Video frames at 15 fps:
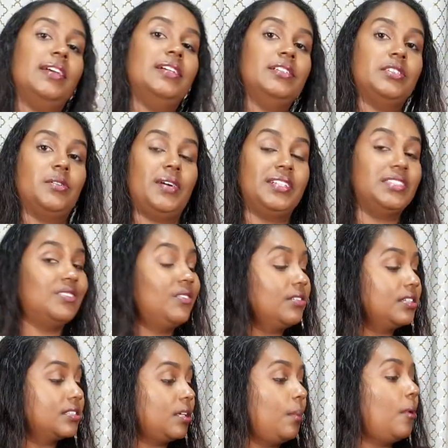So I sewed
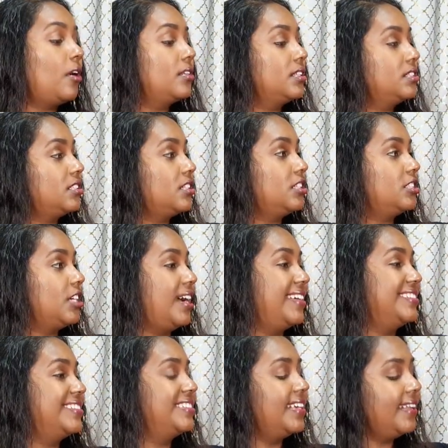this up on the serger. I
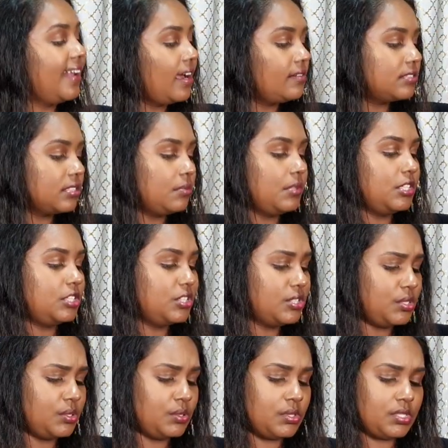did have some
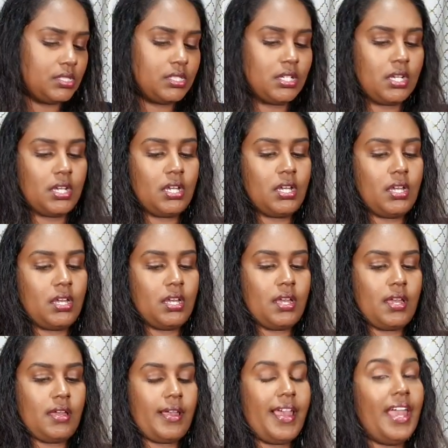issues
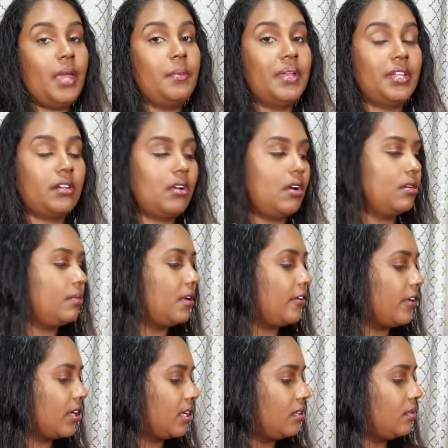hemming on my
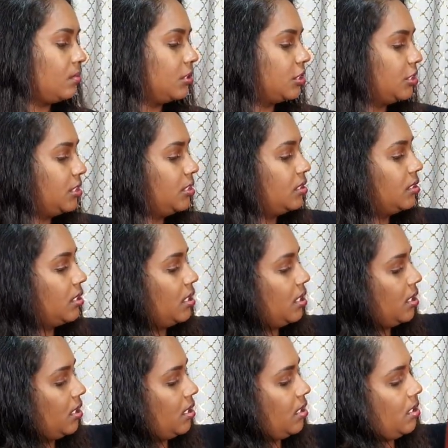regular machine.
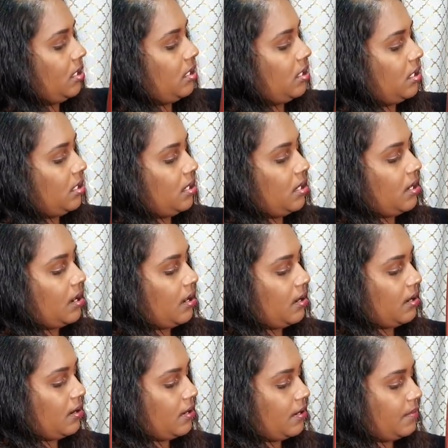
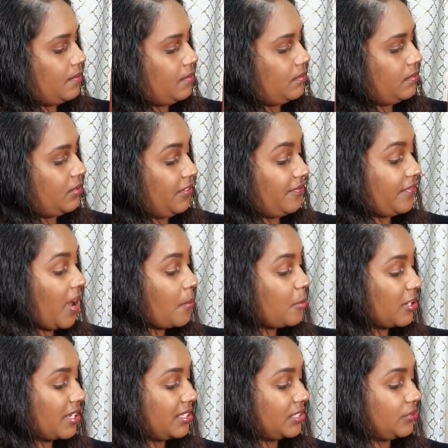The
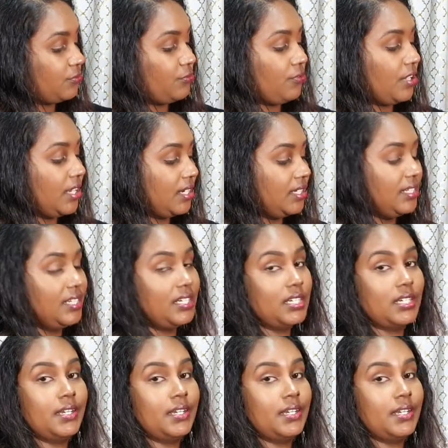fabric is really,